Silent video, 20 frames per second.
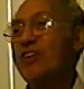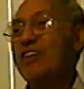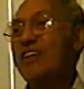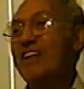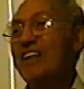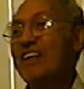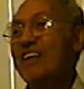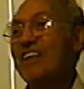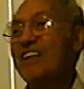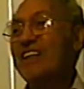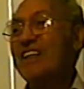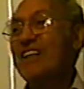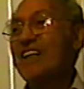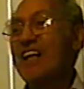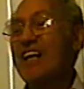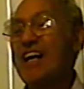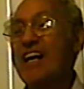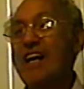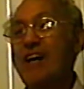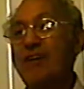and I
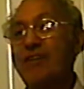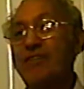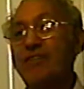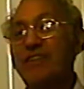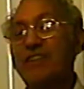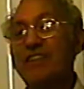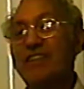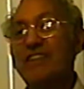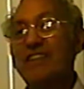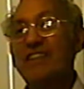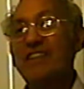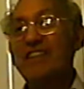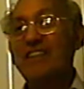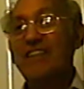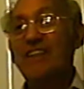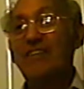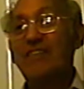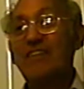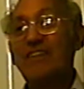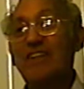left, and
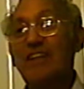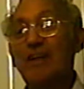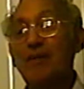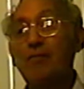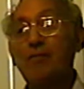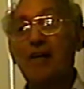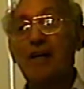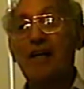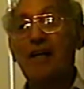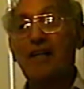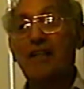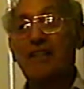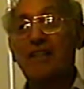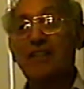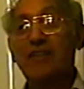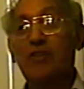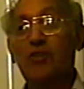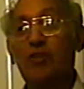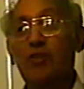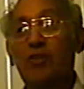never come back. I
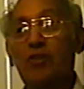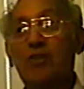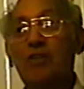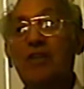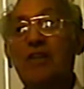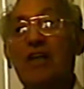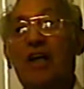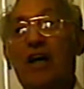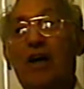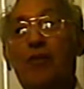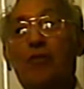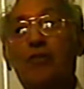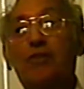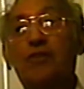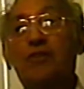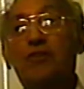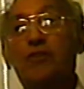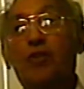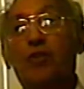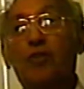thought I
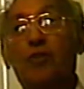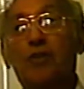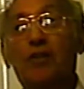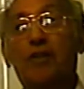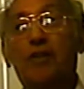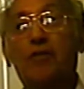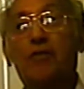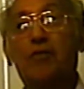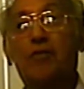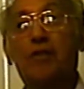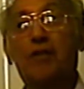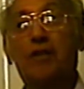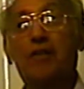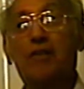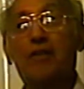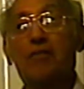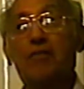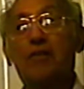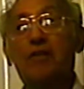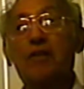was talking with
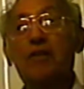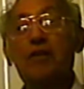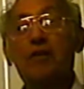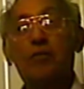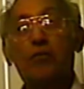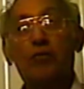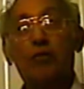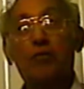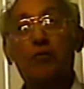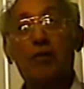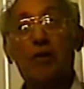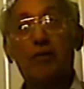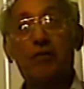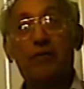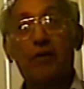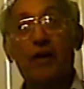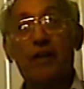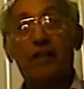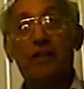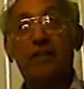with my
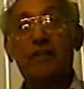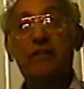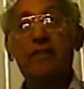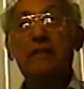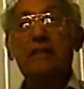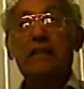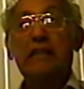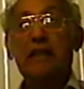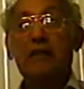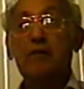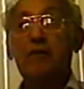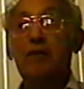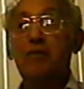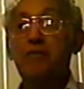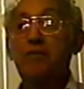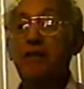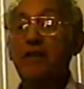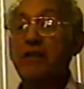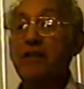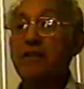father, and my
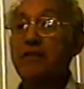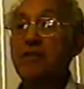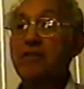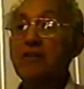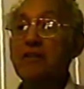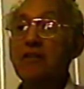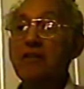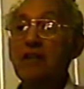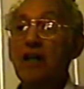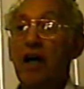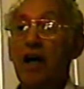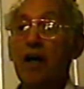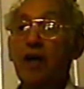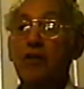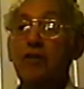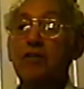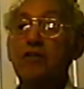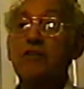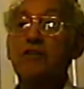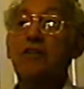father,
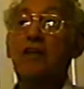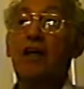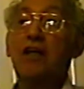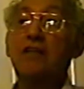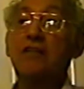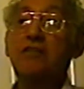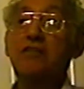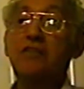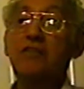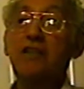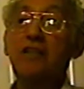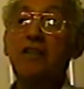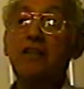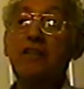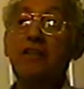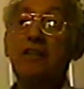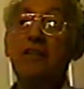I stay.